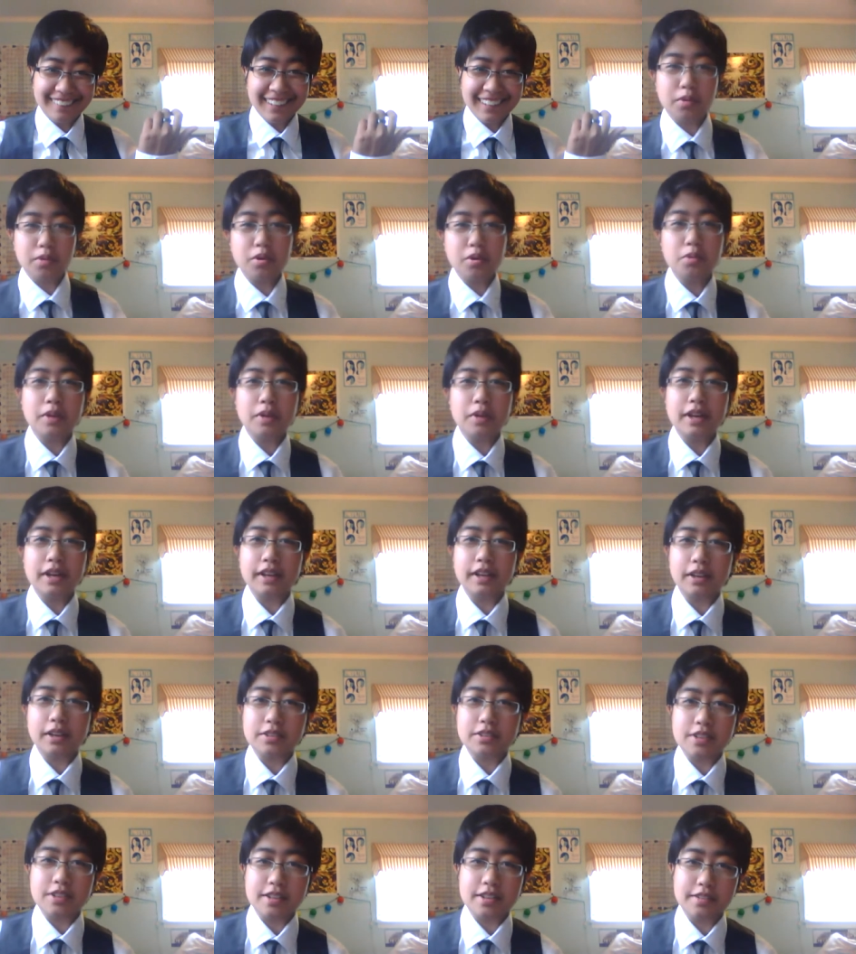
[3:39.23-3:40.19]
While we were waiting
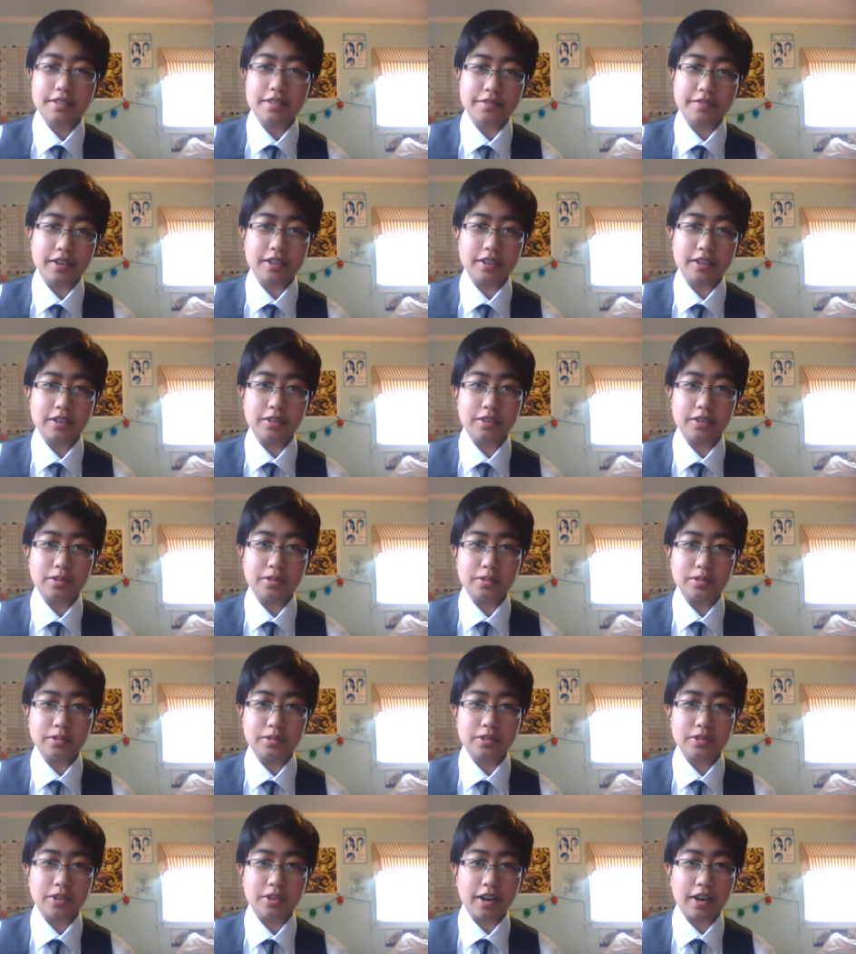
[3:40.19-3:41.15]
outside the
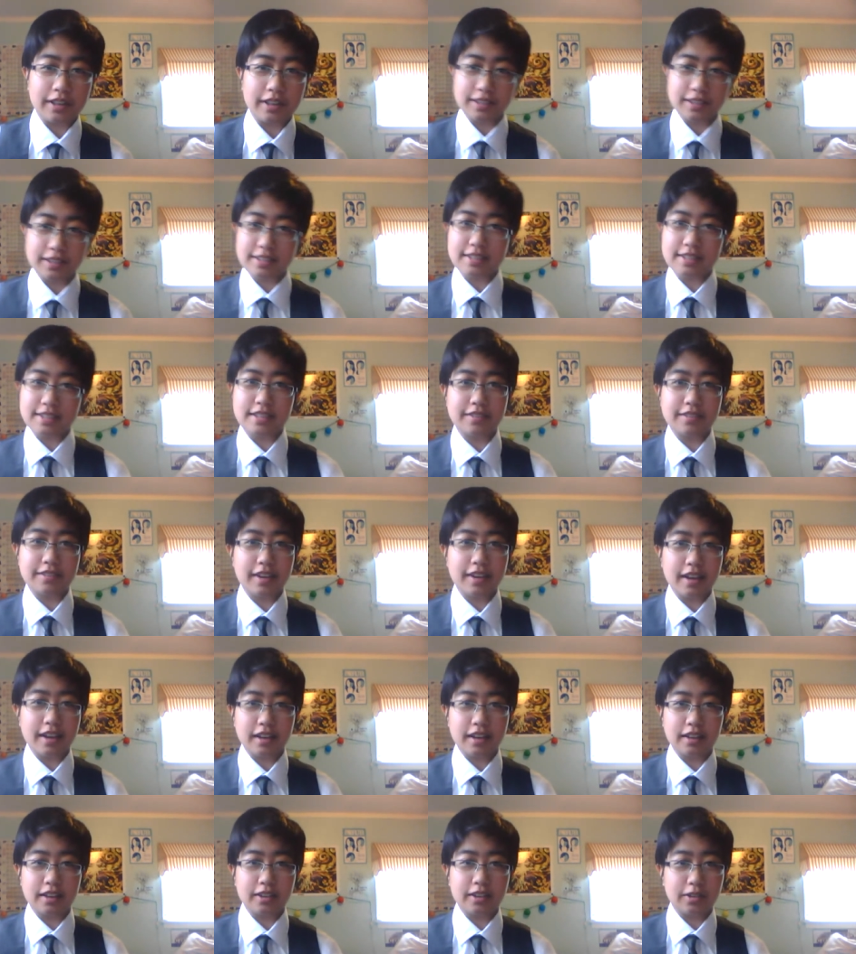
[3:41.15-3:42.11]
venue, trying to see if
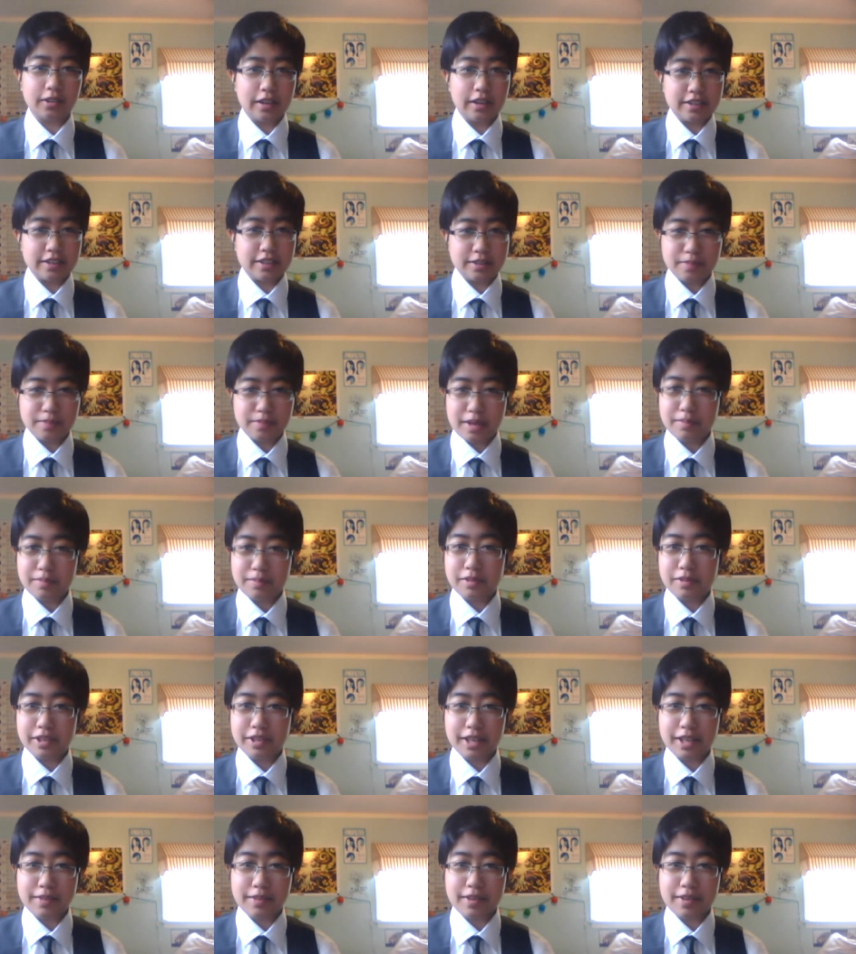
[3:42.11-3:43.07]
Hannah, Grace, and
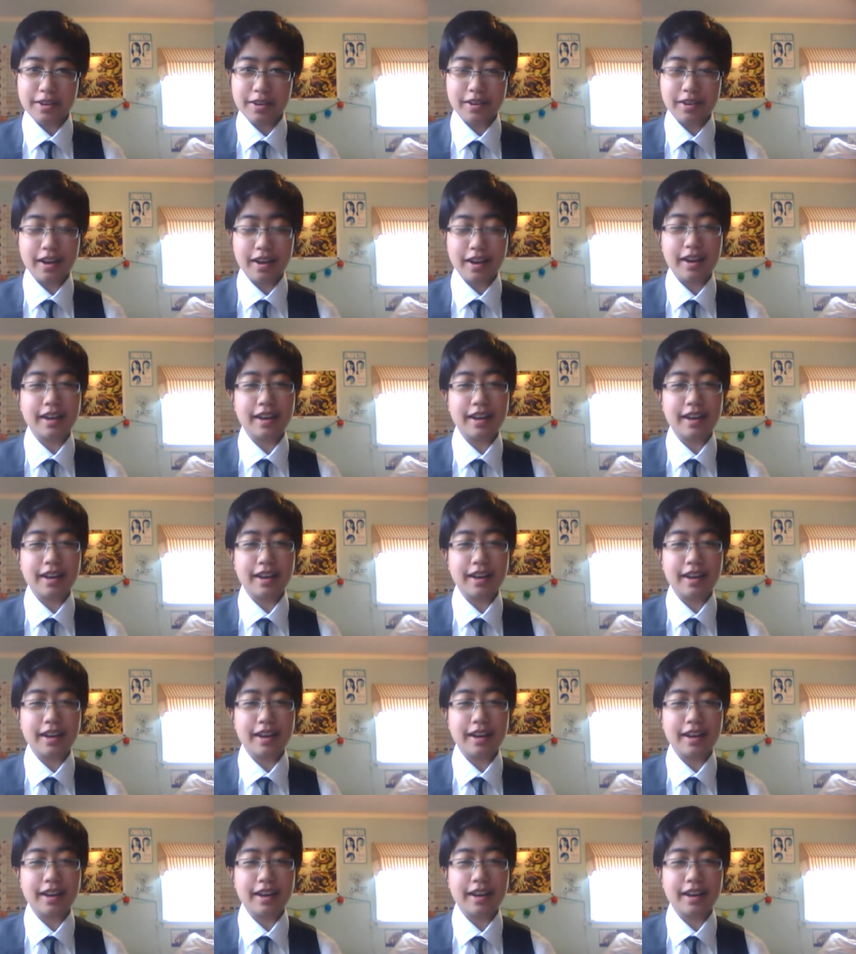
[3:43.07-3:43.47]
Mamrie came out,